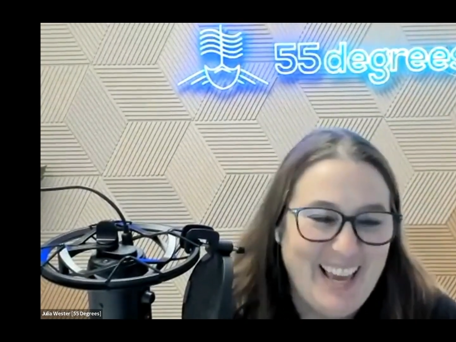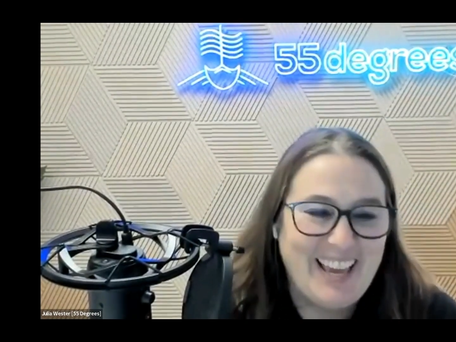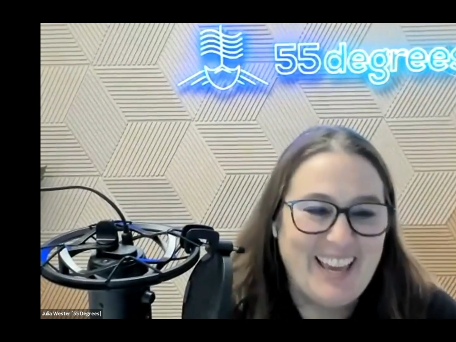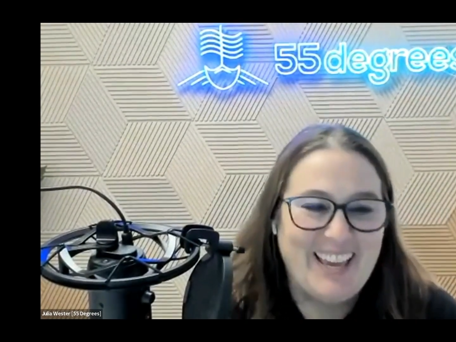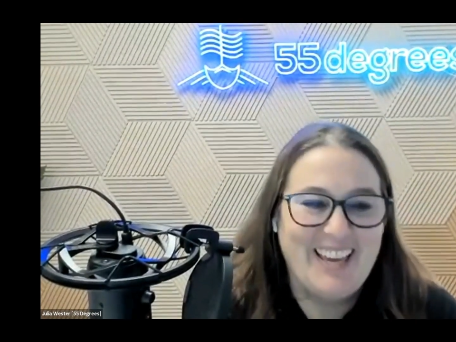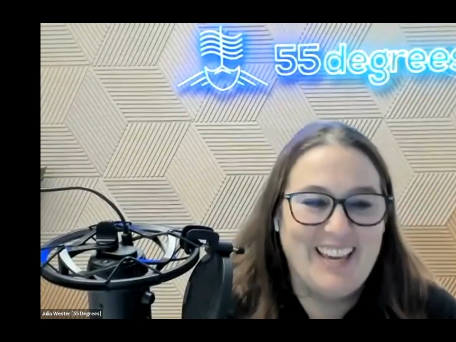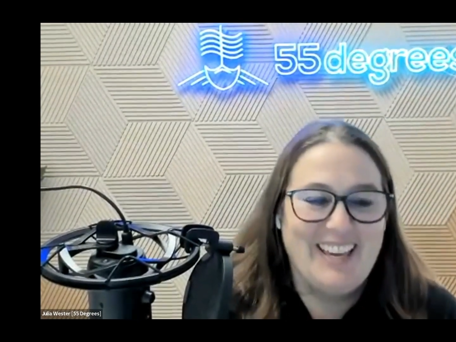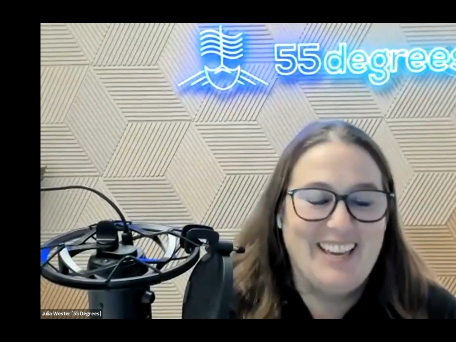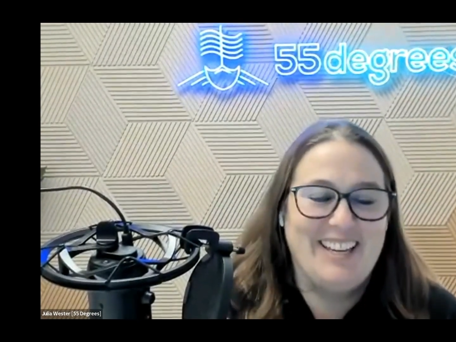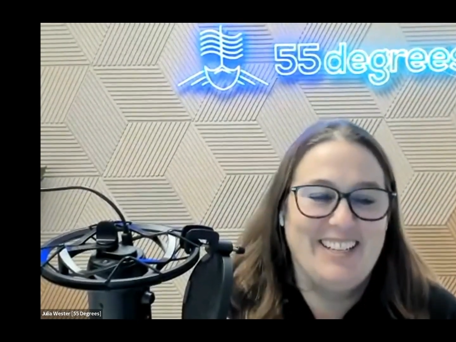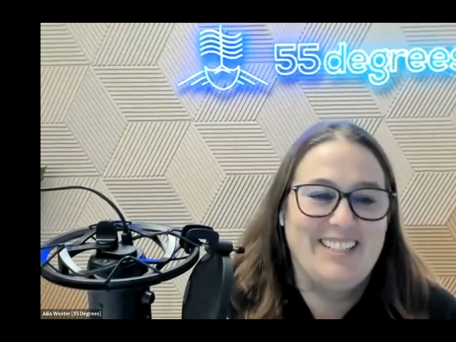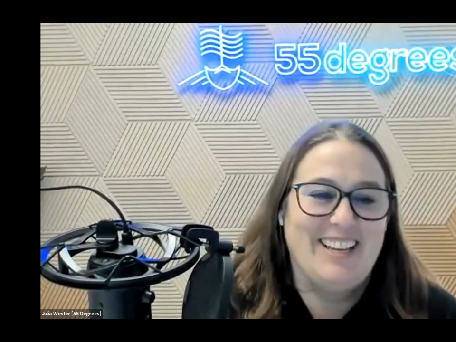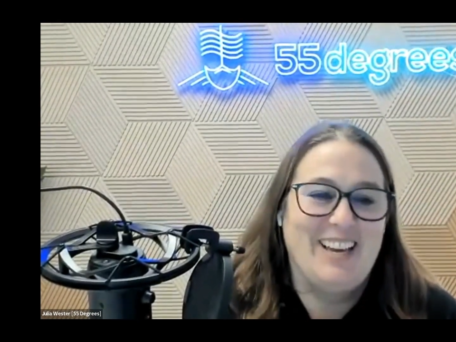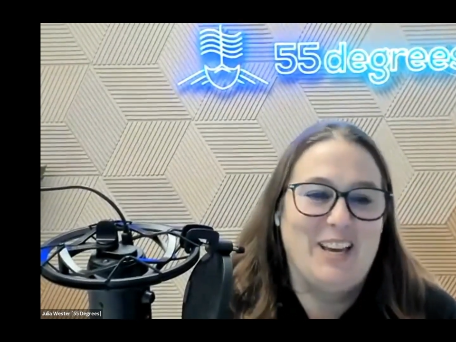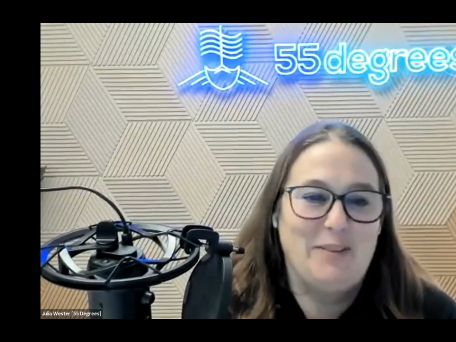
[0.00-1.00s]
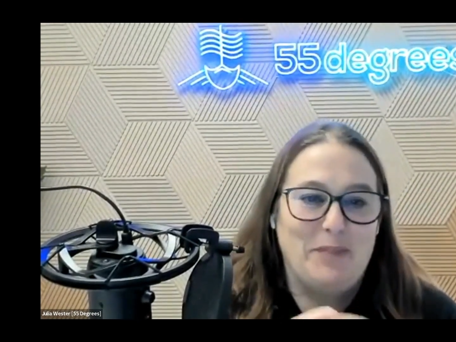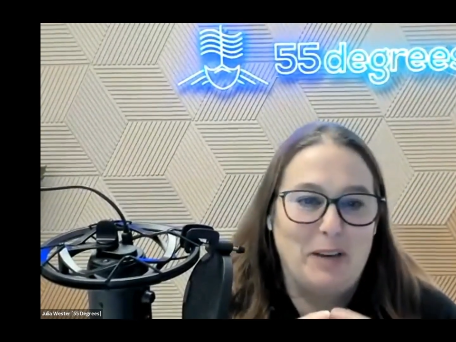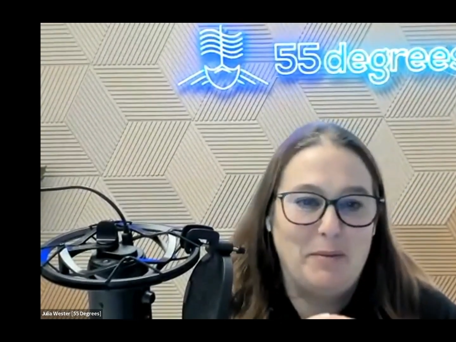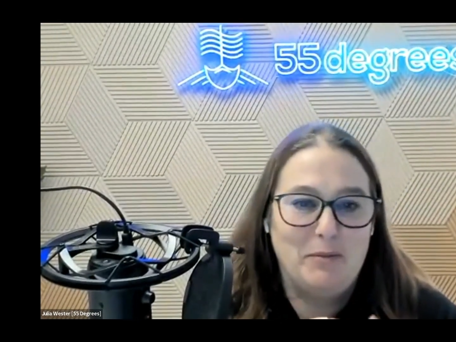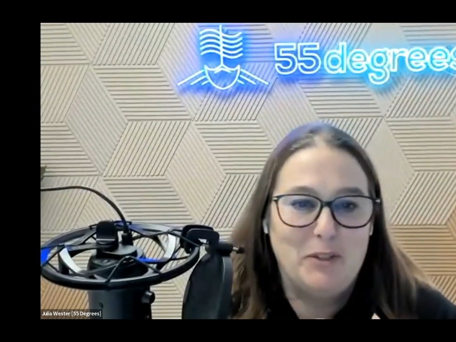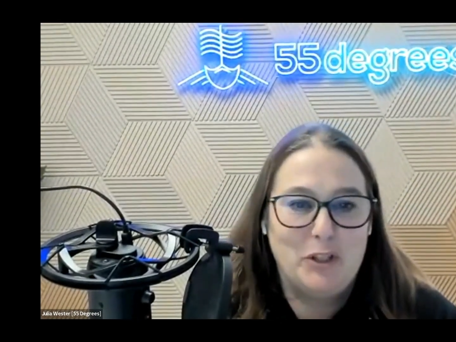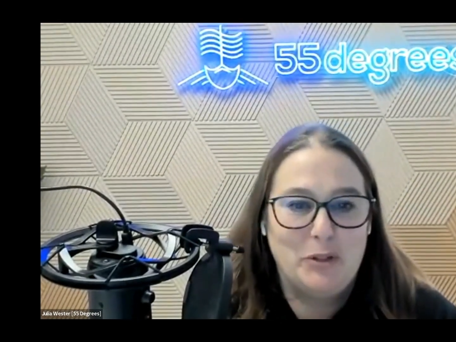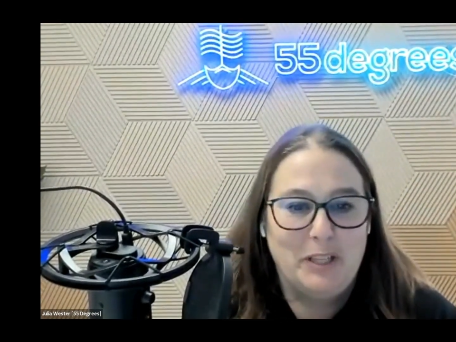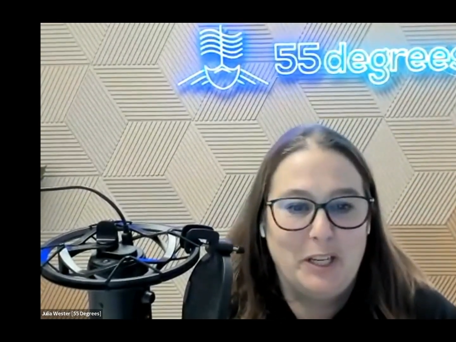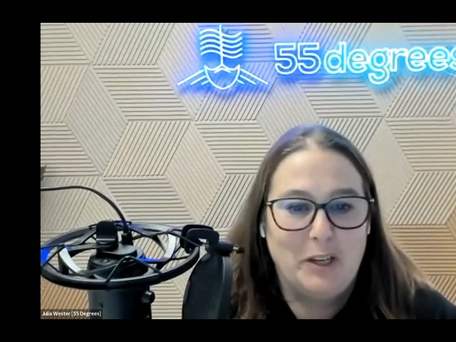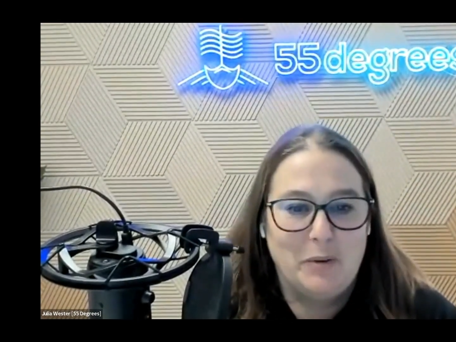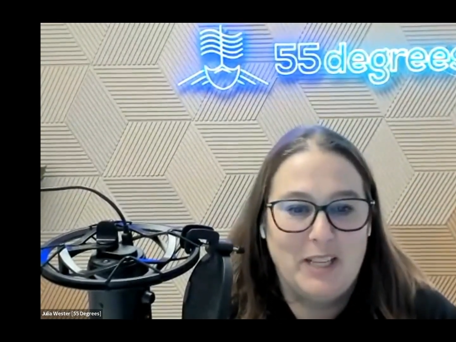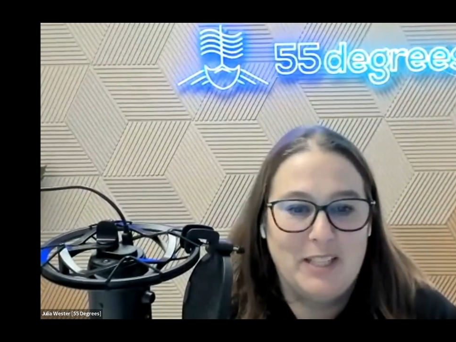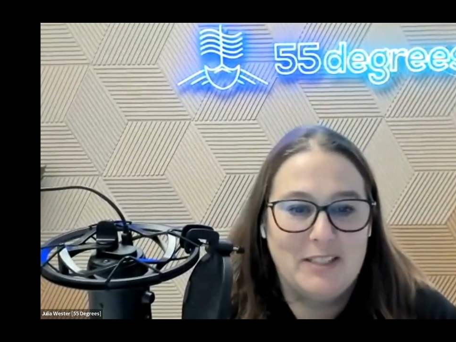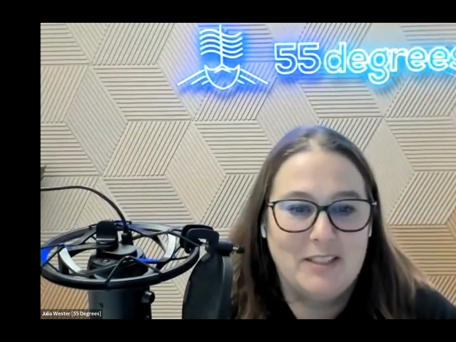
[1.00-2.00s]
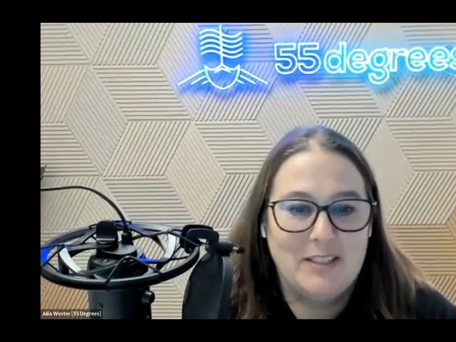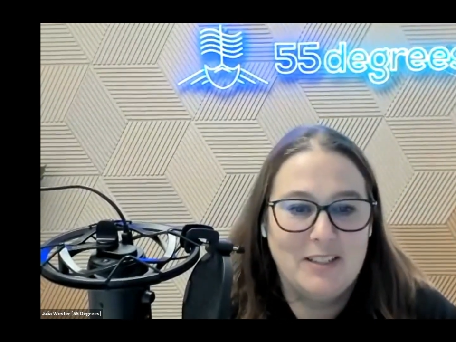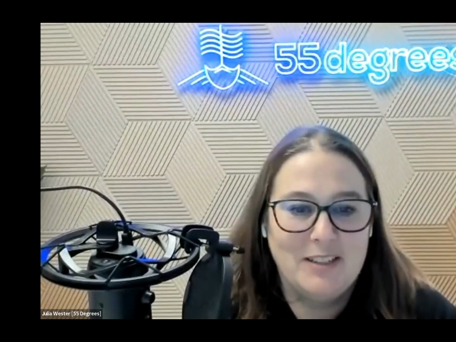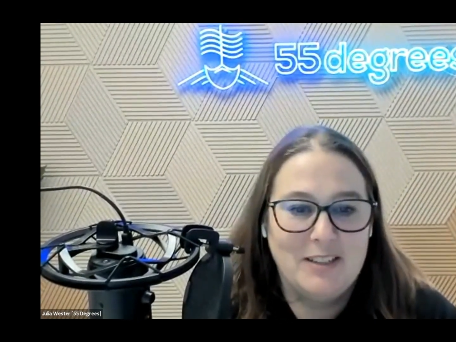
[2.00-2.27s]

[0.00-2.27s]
And I'm Julia Wester.